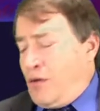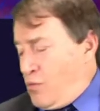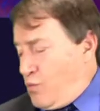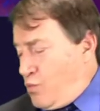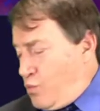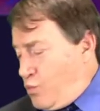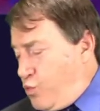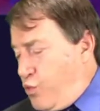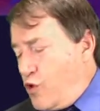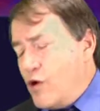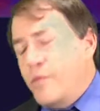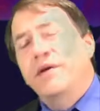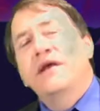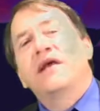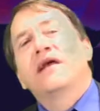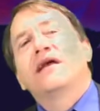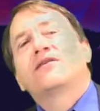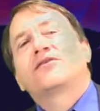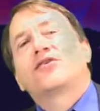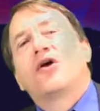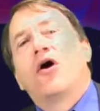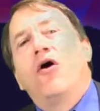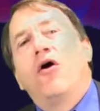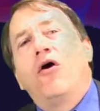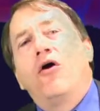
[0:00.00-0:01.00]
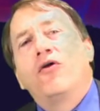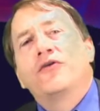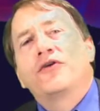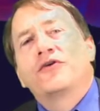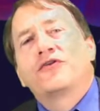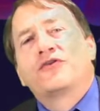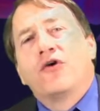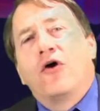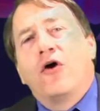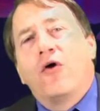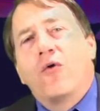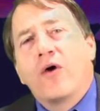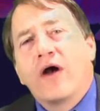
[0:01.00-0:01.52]
We're being told, as
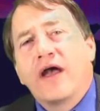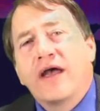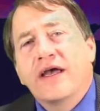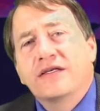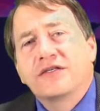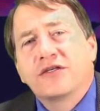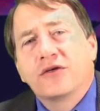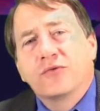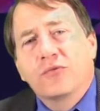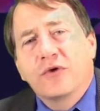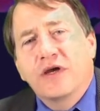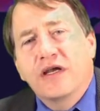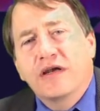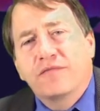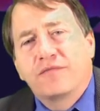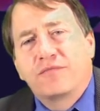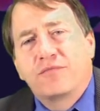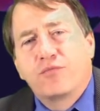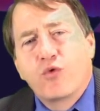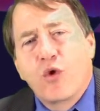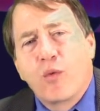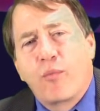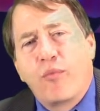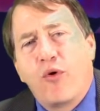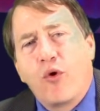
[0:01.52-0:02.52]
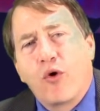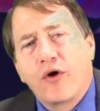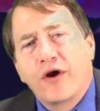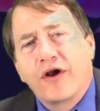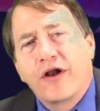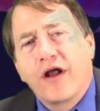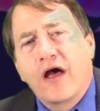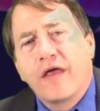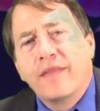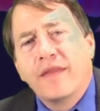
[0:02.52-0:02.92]
always, and we've reported on